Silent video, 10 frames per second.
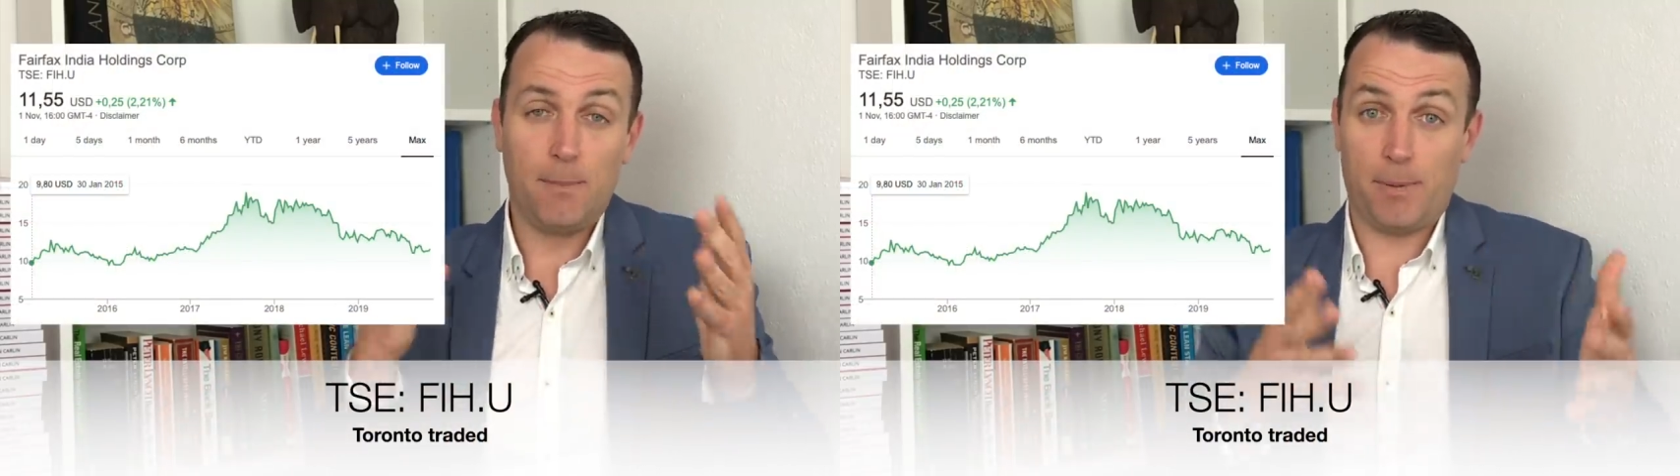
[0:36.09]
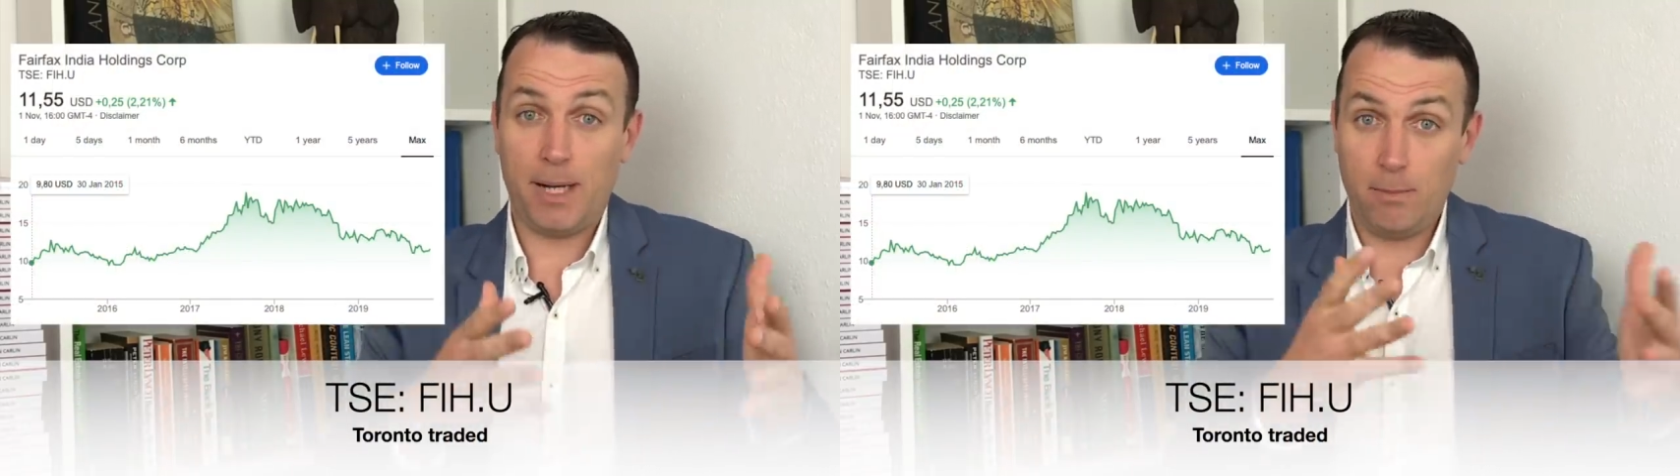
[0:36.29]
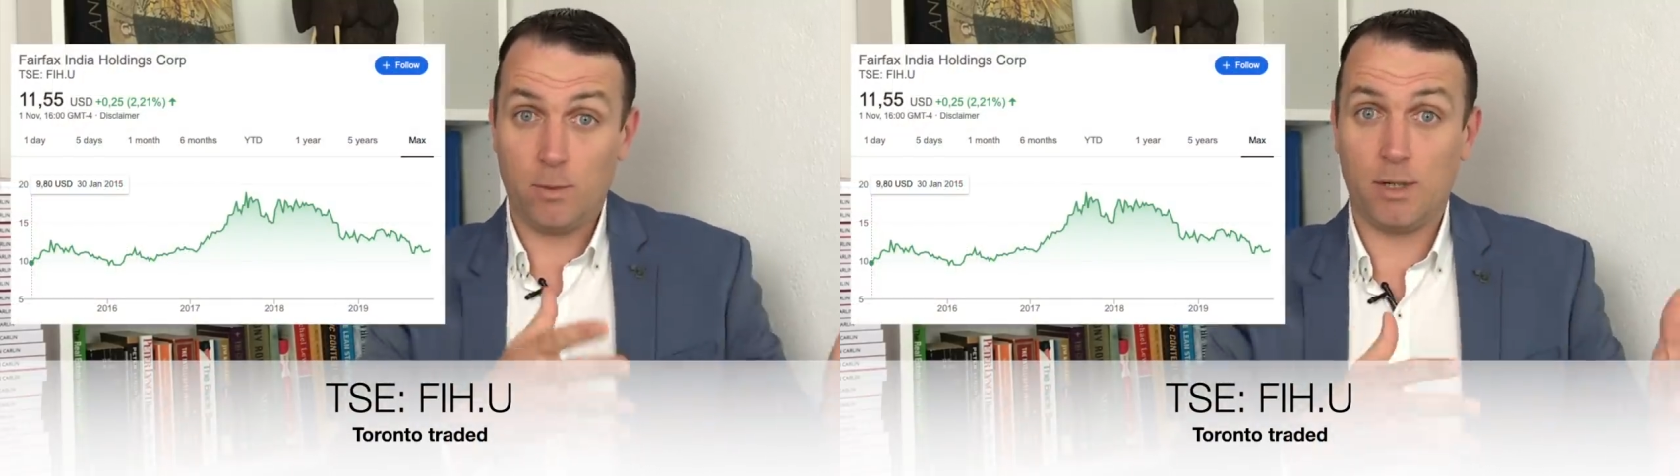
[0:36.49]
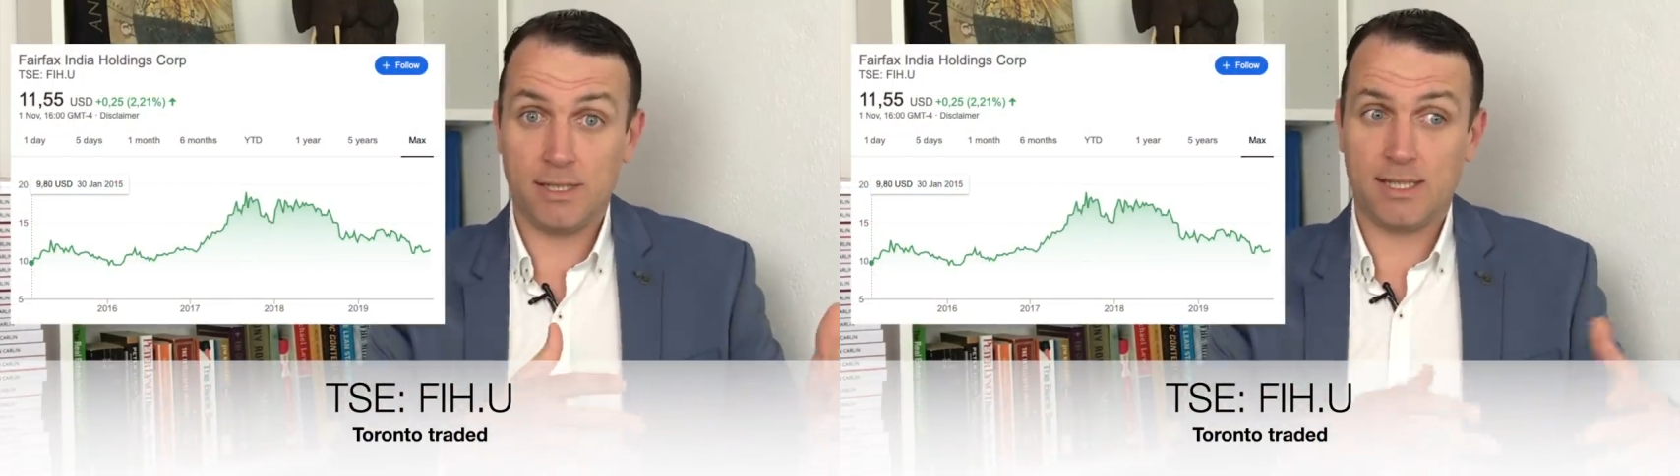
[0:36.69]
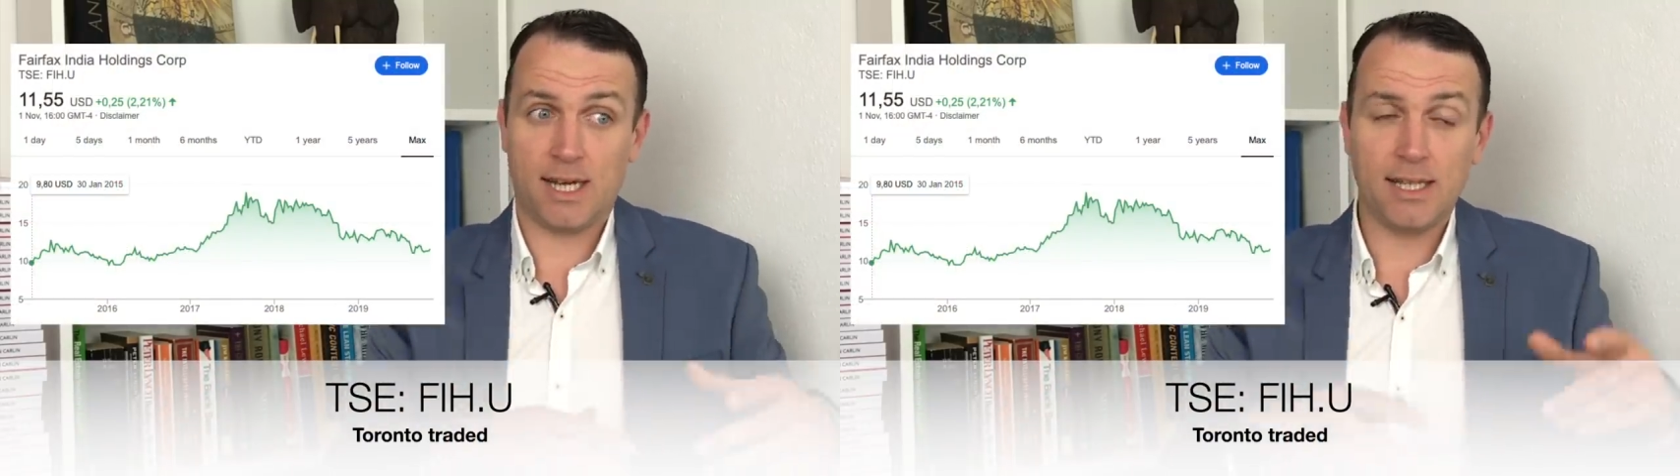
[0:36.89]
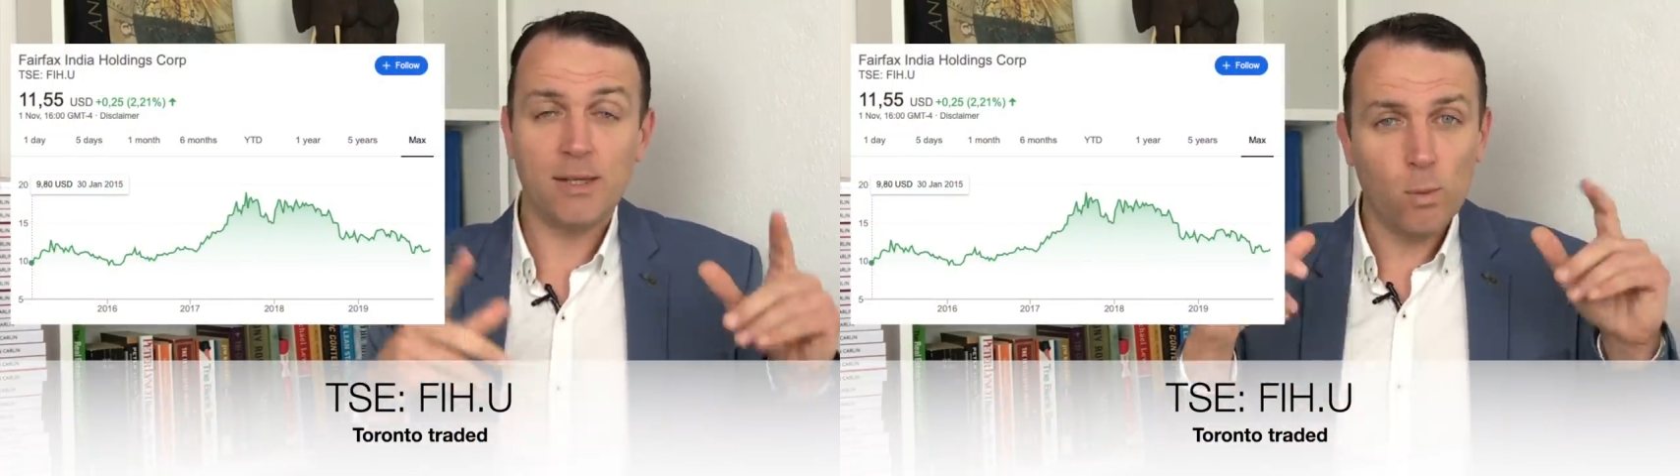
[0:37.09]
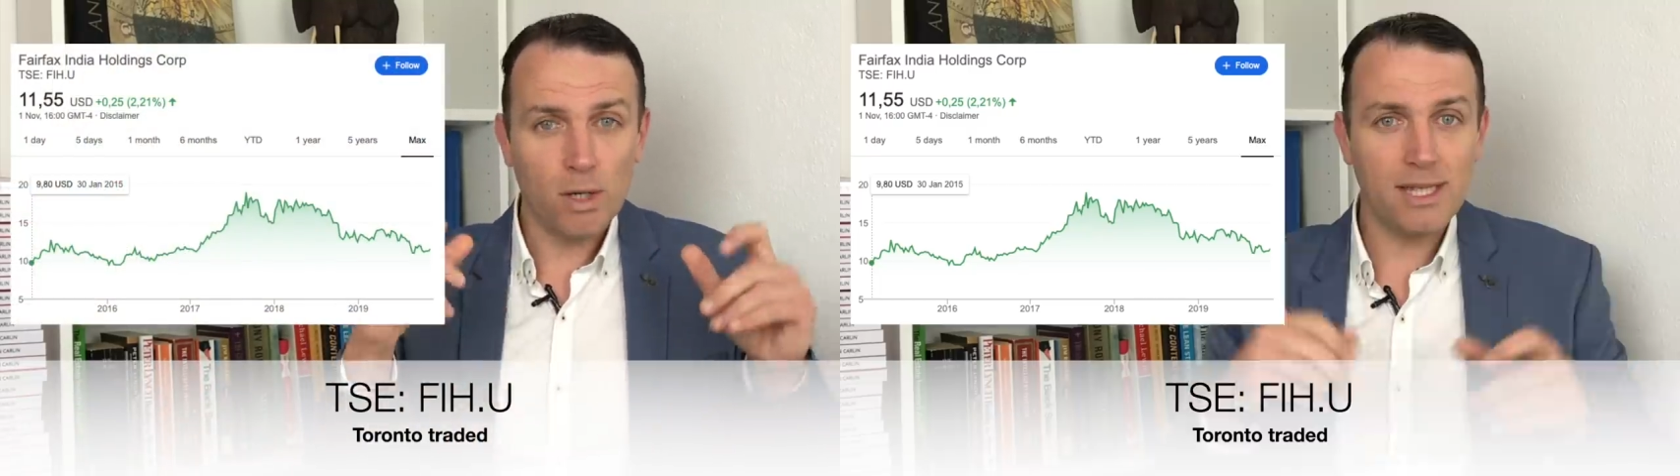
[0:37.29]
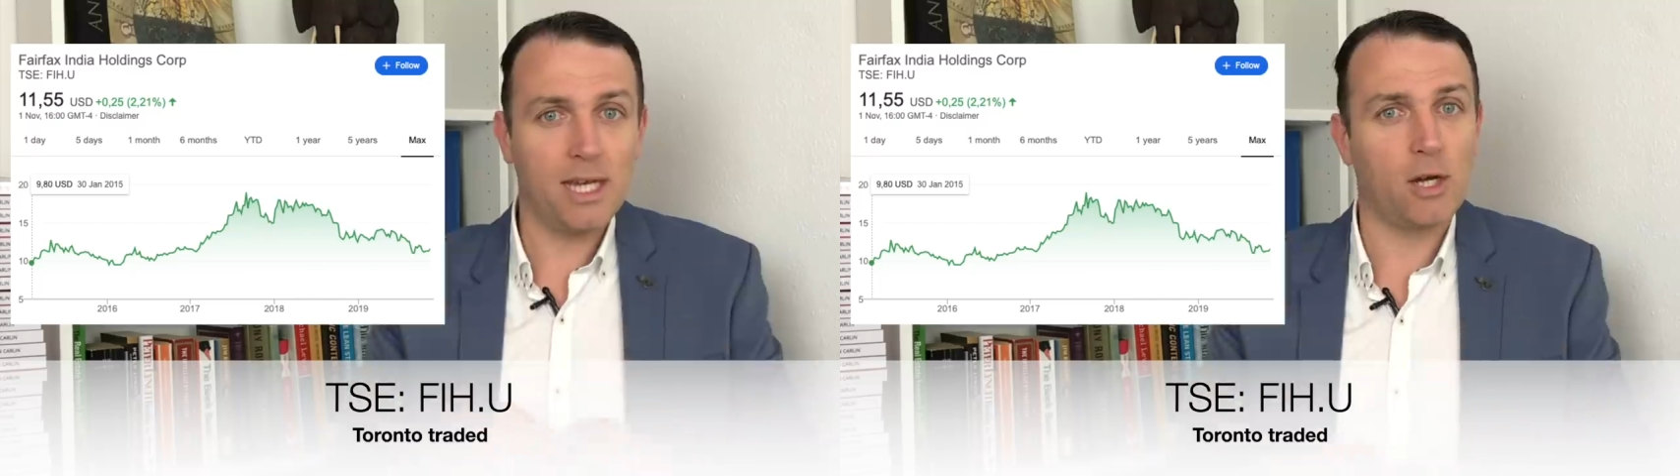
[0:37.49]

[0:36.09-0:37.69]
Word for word: Prem Watsa, what they